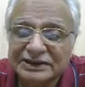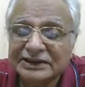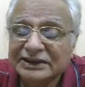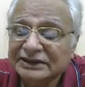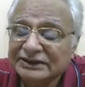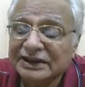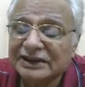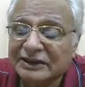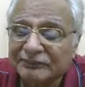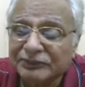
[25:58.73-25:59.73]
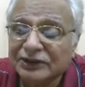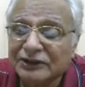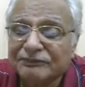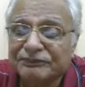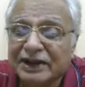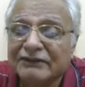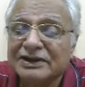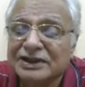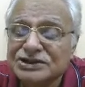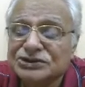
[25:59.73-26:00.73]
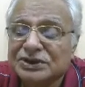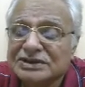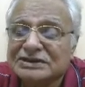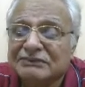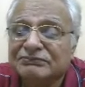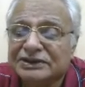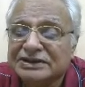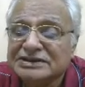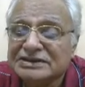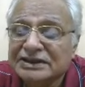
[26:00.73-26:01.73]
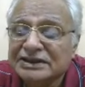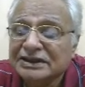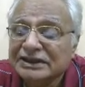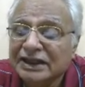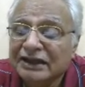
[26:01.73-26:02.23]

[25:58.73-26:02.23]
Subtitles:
There are a couple of private insurance companies. They have